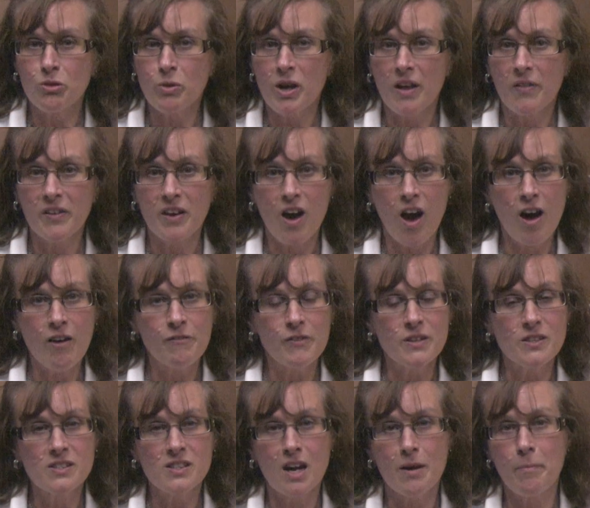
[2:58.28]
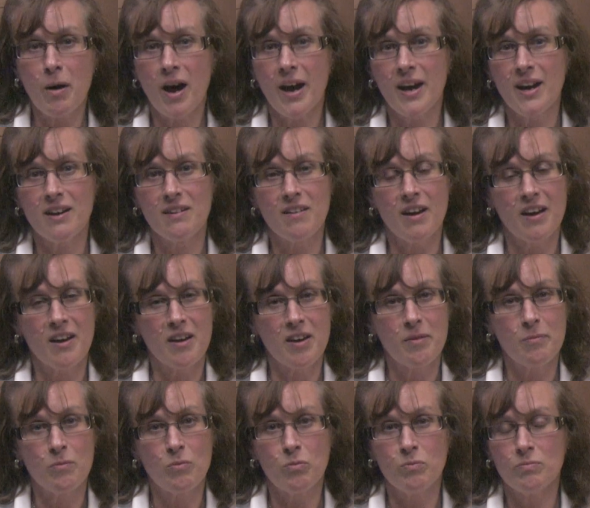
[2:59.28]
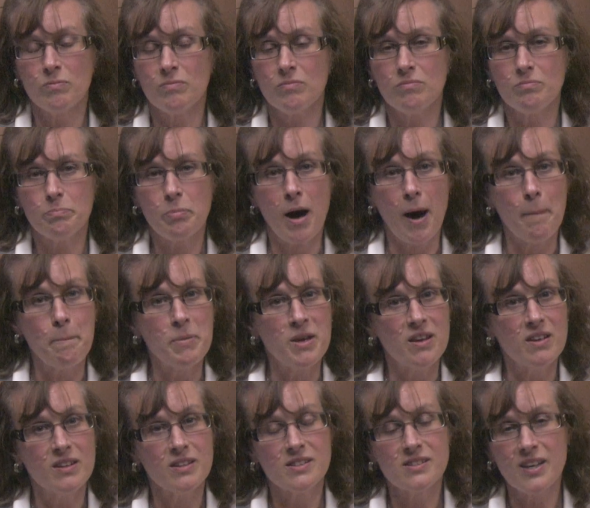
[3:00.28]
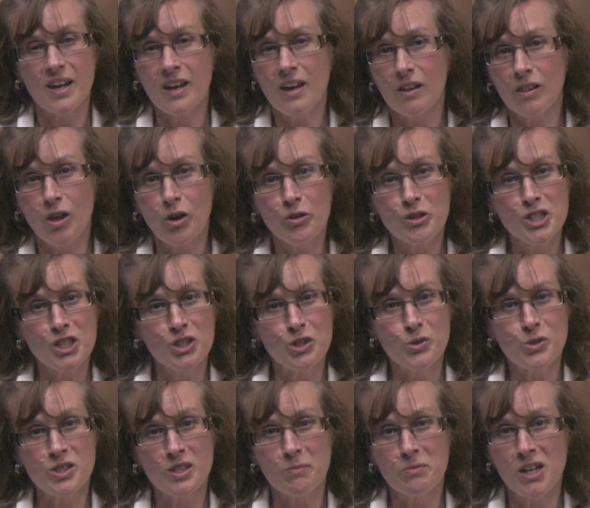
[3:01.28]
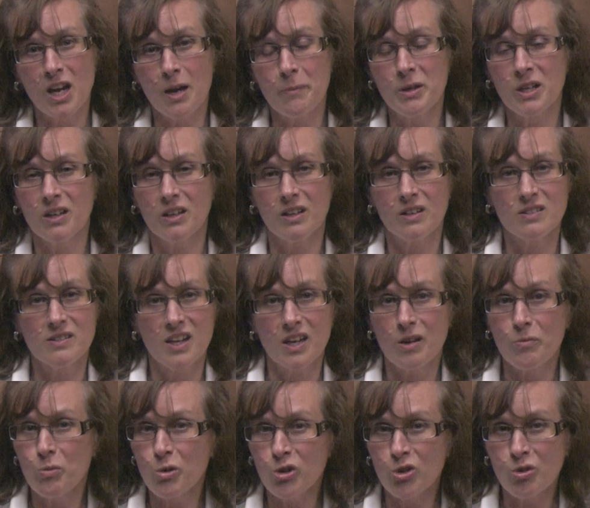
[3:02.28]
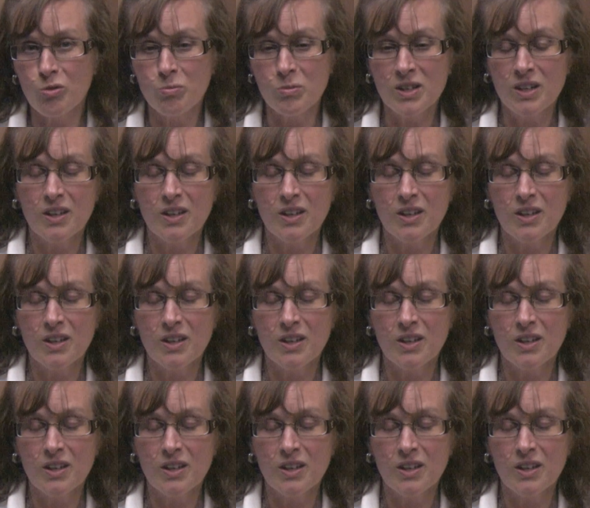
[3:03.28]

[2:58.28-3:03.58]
around the office. I might pop in and say hello to you sometime in an exam room,